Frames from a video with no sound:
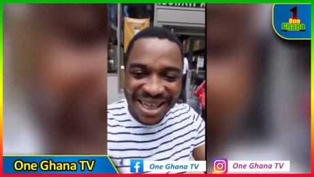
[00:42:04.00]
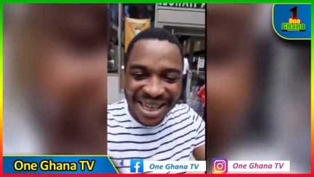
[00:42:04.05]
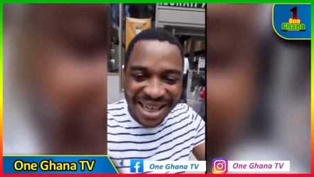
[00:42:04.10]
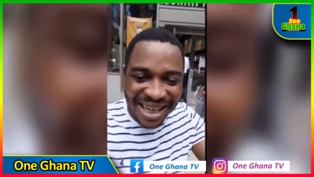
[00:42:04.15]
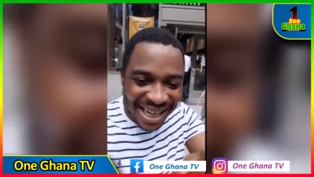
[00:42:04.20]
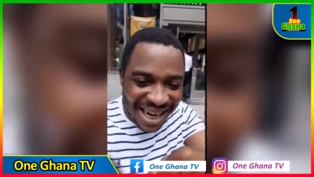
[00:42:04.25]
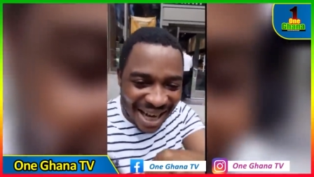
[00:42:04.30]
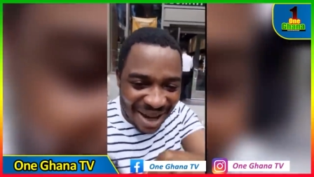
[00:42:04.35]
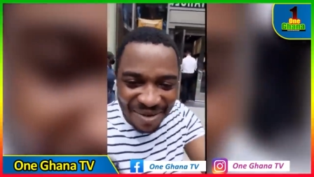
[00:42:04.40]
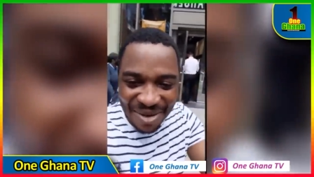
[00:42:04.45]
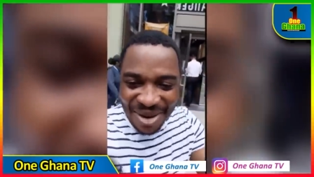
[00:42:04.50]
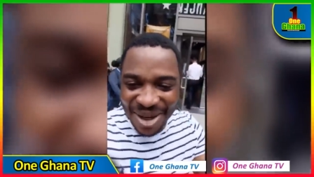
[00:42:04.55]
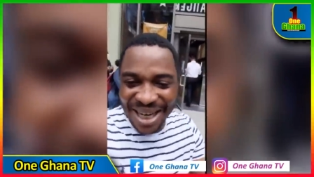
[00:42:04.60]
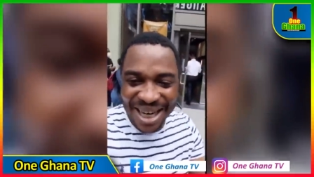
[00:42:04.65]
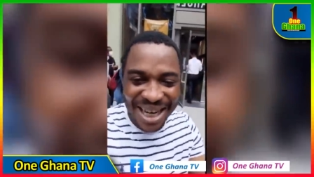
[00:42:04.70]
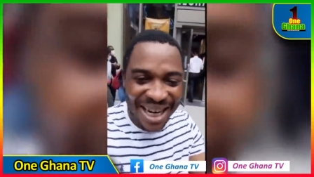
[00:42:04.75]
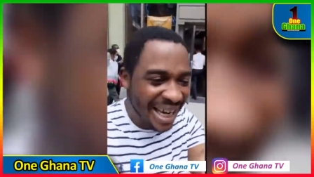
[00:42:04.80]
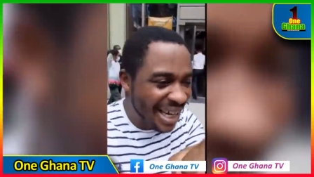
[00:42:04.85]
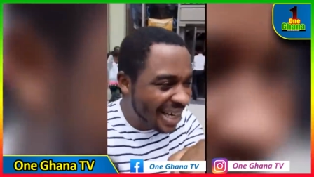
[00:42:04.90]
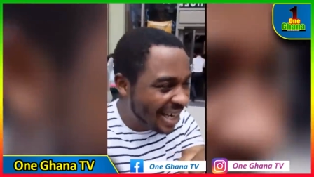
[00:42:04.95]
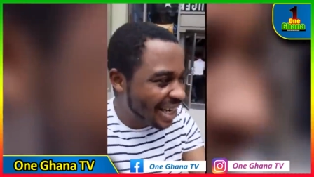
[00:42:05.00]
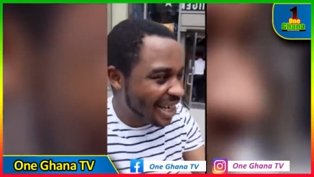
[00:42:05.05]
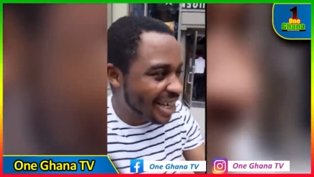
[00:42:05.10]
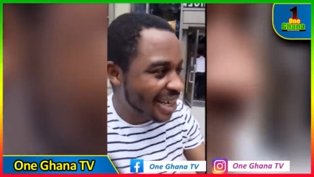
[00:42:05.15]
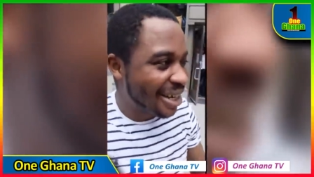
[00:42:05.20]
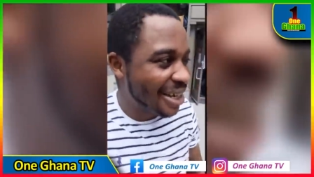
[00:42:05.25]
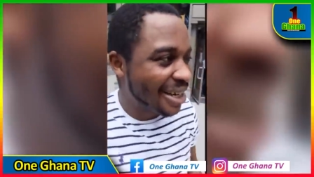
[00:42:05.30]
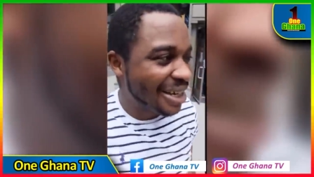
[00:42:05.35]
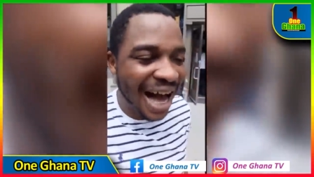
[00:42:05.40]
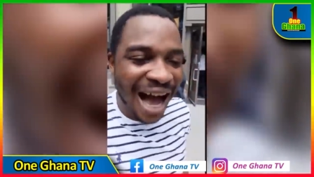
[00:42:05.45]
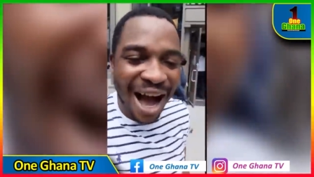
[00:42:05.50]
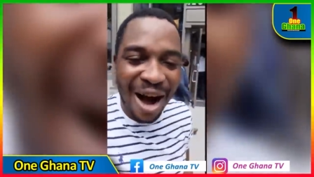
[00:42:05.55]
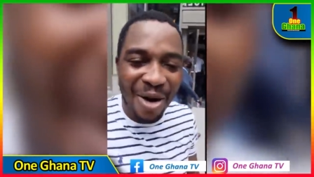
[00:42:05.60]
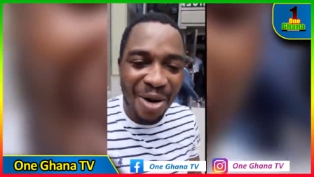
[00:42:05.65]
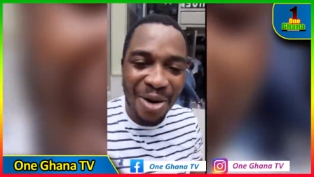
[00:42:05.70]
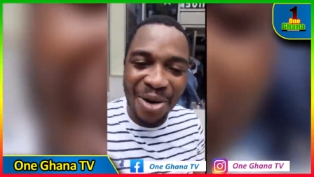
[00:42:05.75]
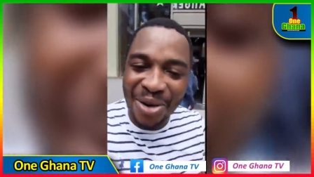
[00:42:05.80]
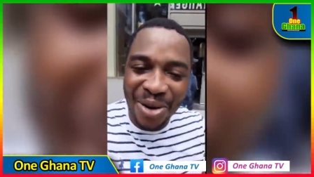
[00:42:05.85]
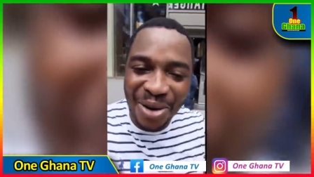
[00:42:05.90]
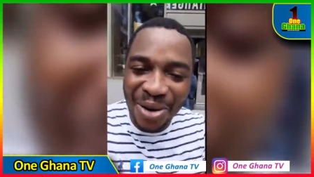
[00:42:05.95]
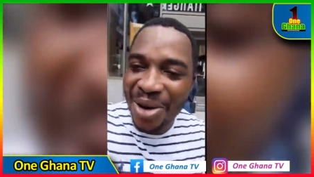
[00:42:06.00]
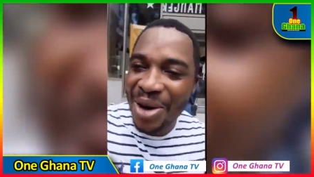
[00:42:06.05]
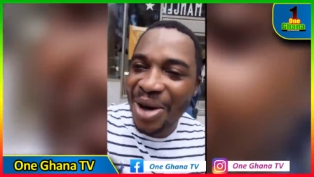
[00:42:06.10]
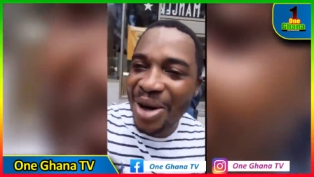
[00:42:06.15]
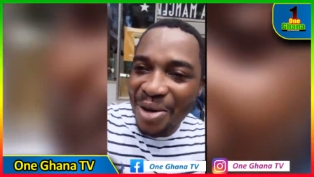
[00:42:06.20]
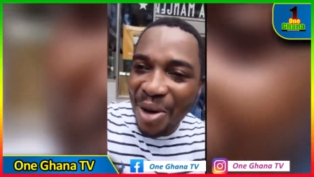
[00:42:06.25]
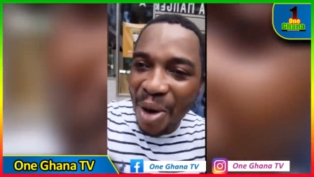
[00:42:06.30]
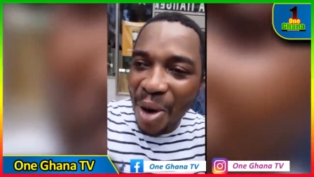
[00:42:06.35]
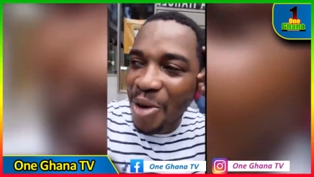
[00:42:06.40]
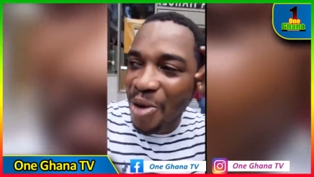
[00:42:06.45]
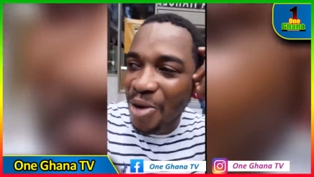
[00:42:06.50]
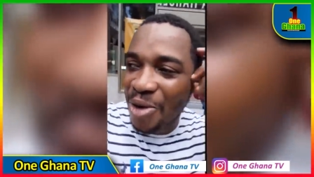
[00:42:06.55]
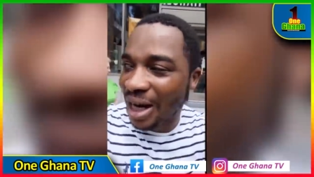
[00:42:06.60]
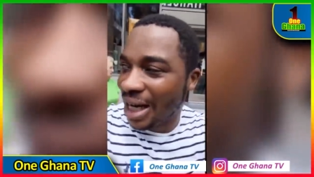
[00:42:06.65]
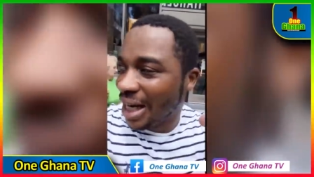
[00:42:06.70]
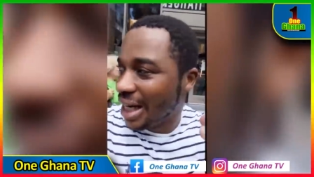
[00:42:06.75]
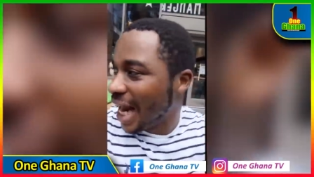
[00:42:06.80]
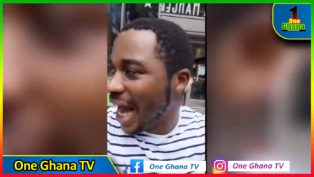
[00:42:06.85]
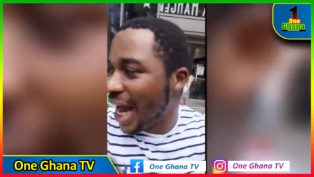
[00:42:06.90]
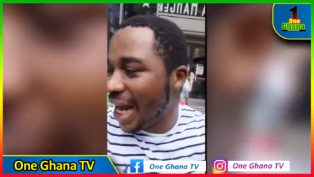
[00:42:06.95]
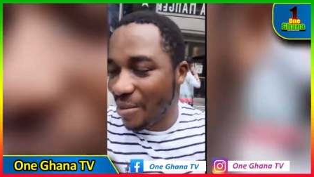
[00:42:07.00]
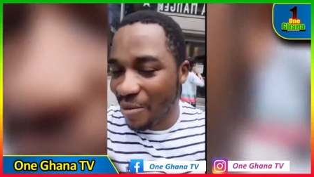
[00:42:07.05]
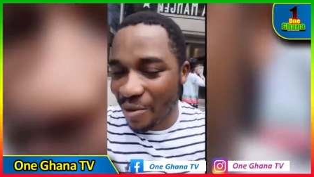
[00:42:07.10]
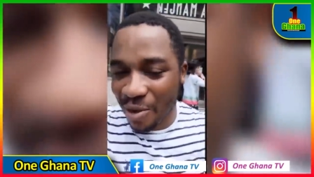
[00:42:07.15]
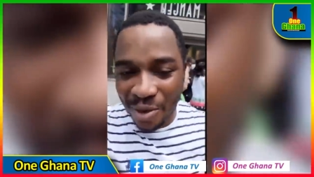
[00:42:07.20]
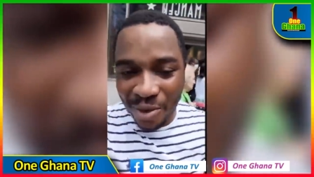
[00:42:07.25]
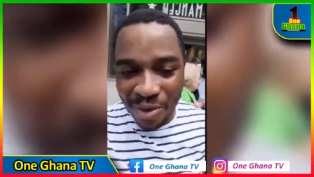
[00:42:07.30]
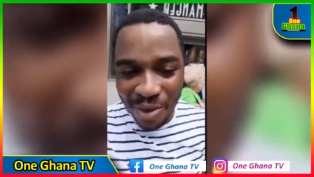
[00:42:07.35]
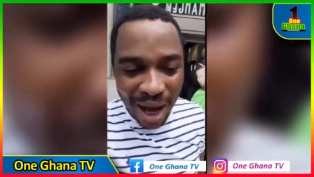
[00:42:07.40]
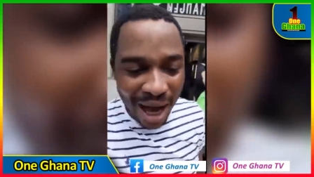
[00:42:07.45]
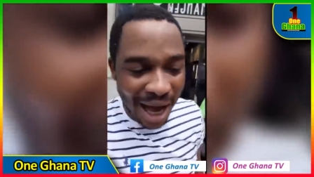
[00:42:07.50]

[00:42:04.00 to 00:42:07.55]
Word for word: Lamborghini. Cow no, or who know on a diamond.